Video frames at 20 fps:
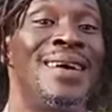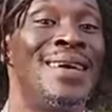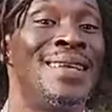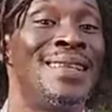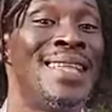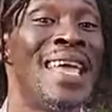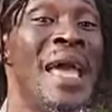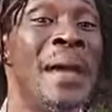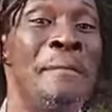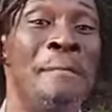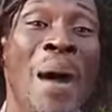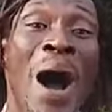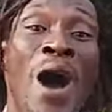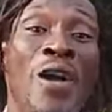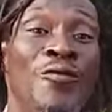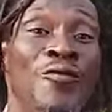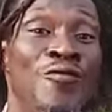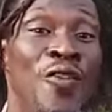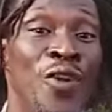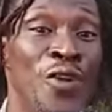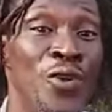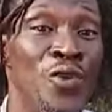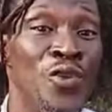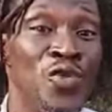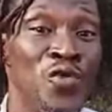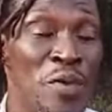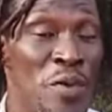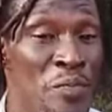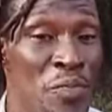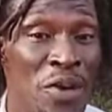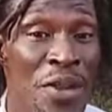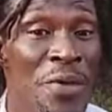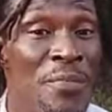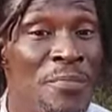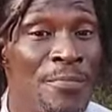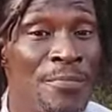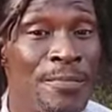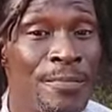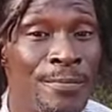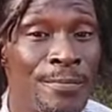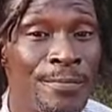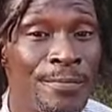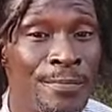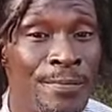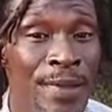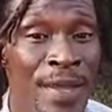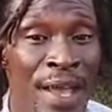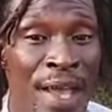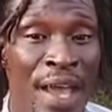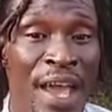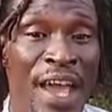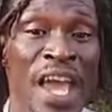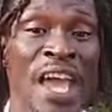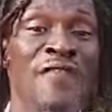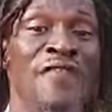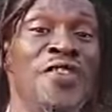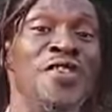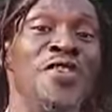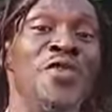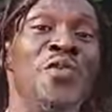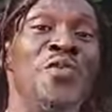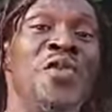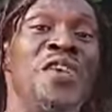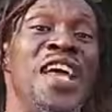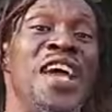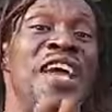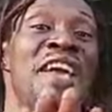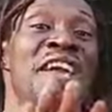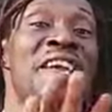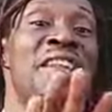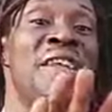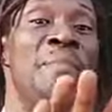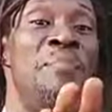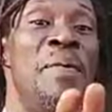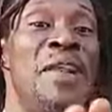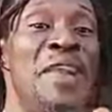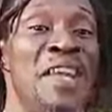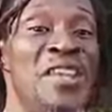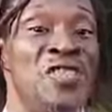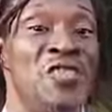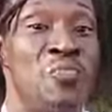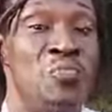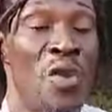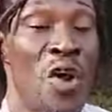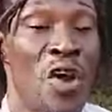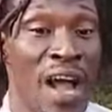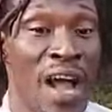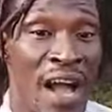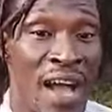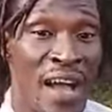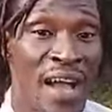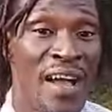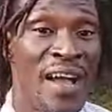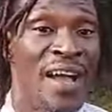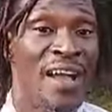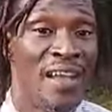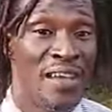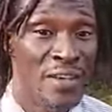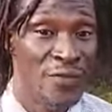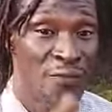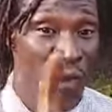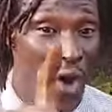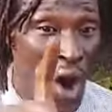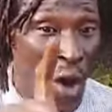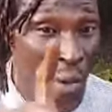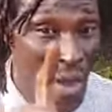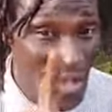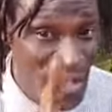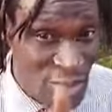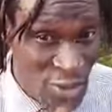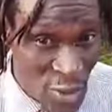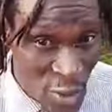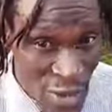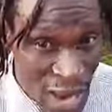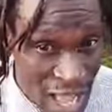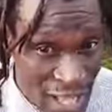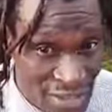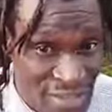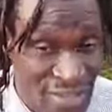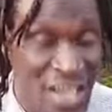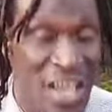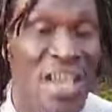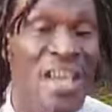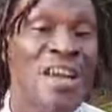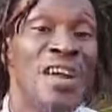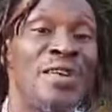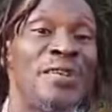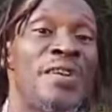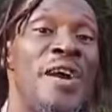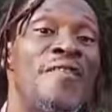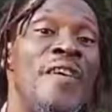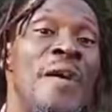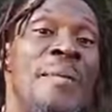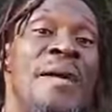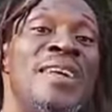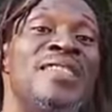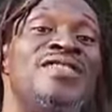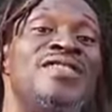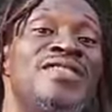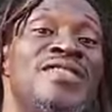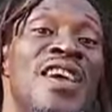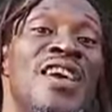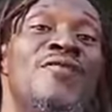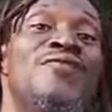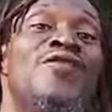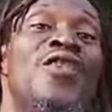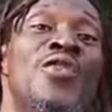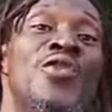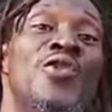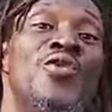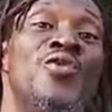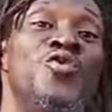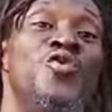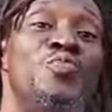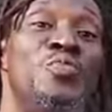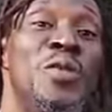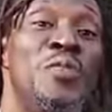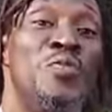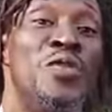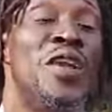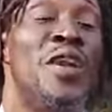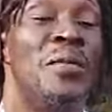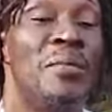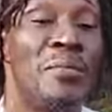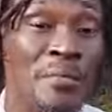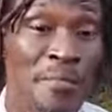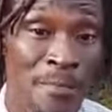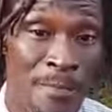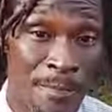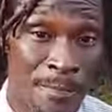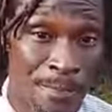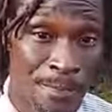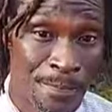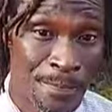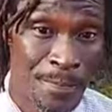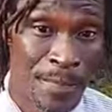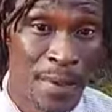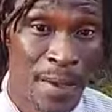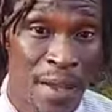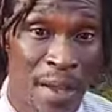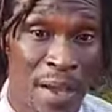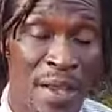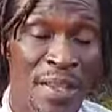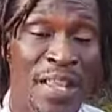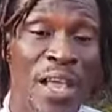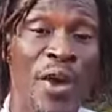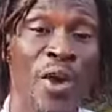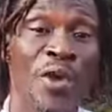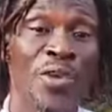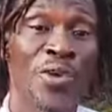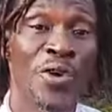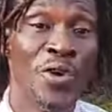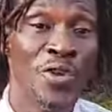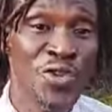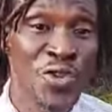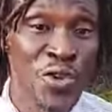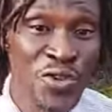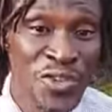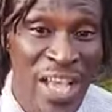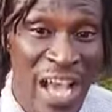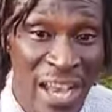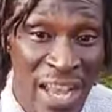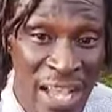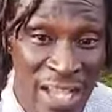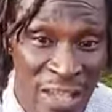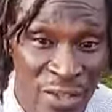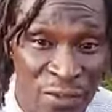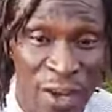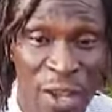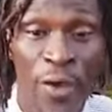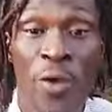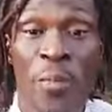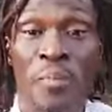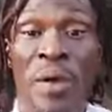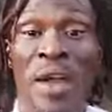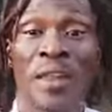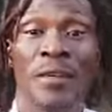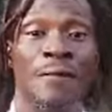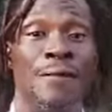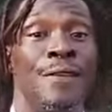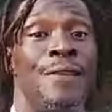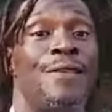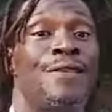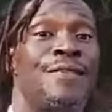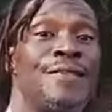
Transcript: them bound for use people. Even you want an independent blogger, if always know that say government they for use people. Then go use your talent for their own benefit.